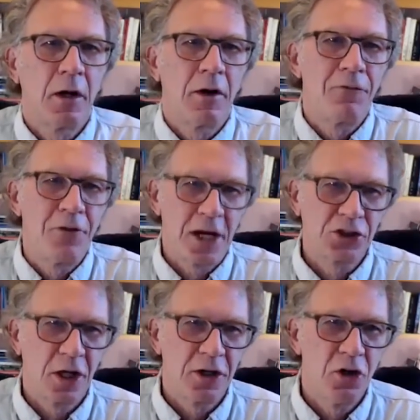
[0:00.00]

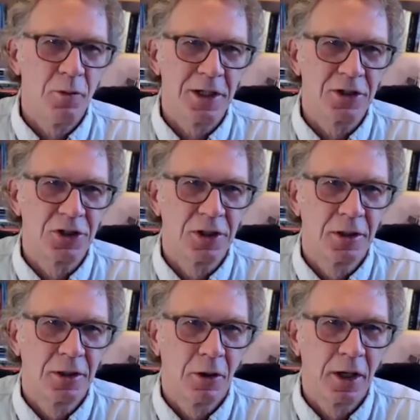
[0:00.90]
effects on humans,
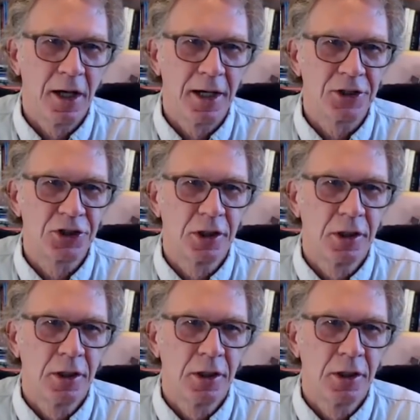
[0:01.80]
on us.